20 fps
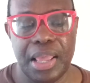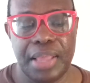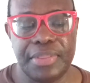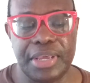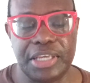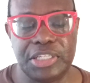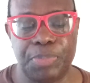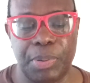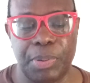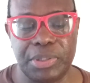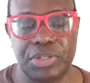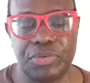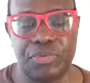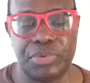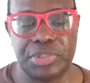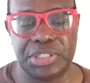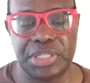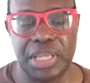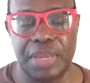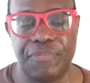expected to
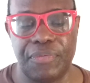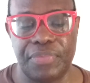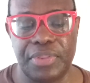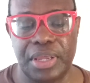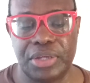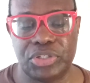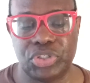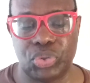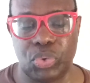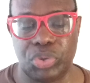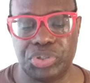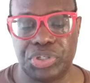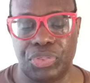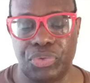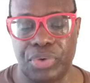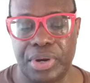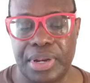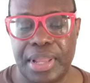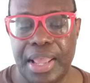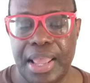receive from the extortion
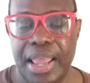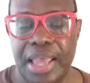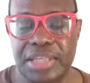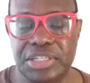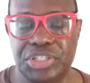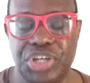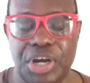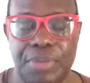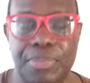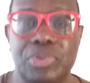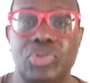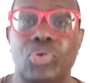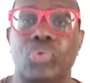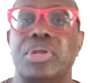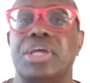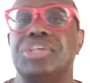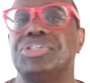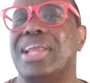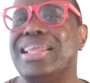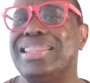threat as a charitable
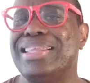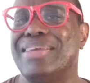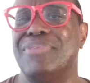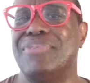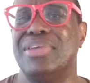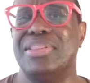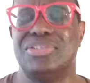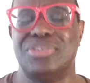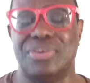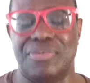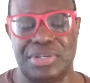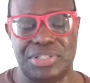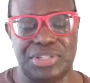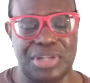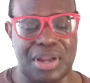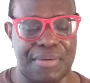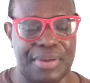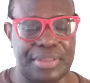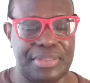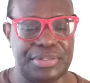donation. I did read this already.
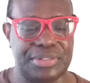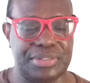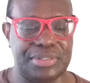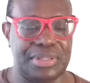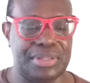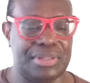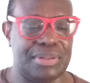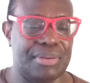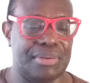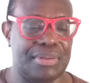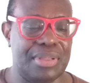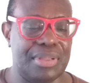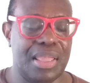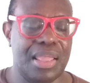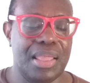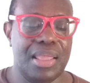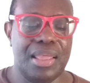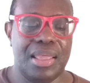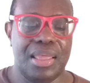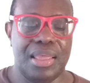Sorry, this is not.
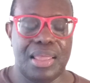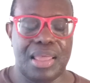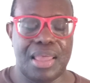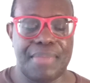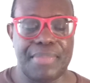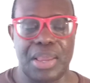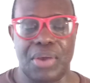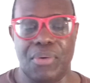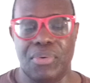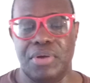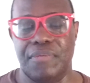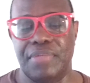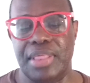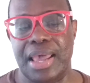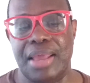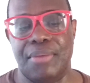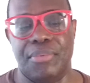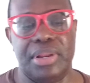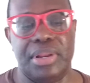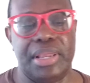I'm not going over
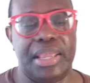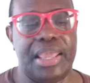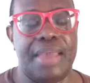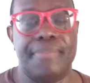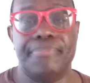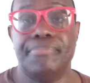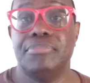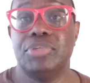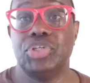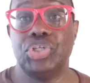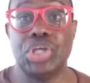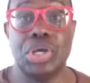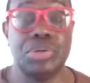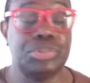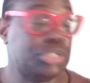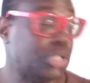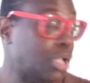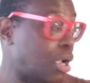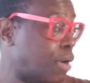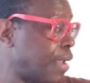that one again. So
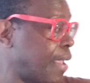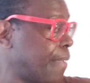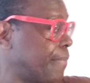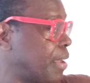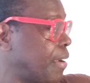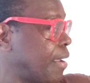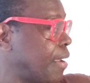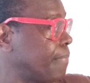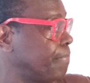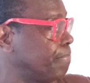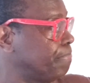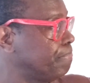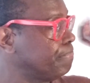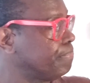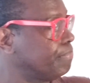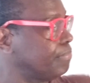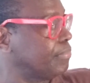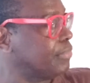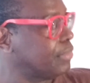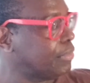sorry. All right,
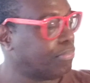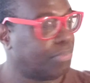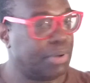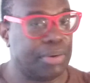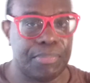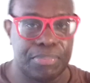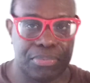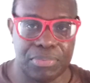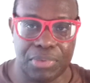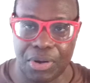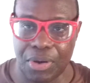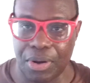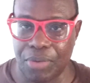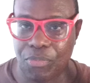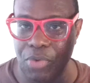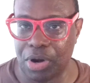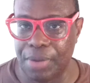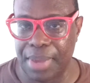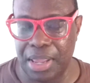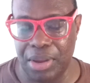look
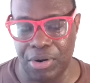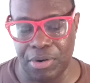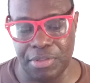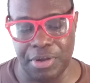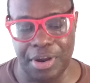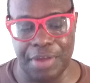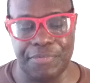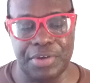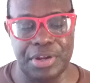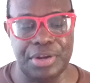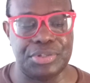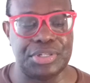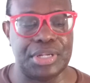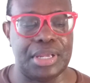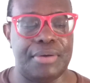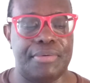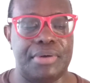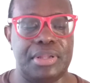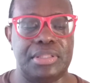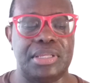at one of my earlier videos.
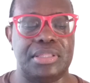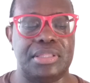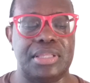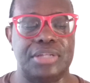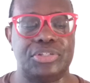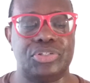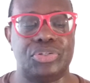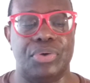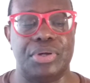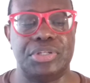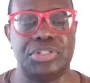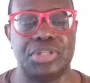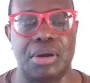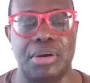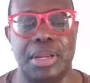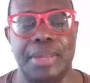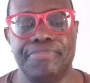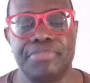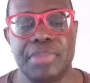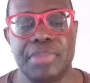I already did that story. Sorry.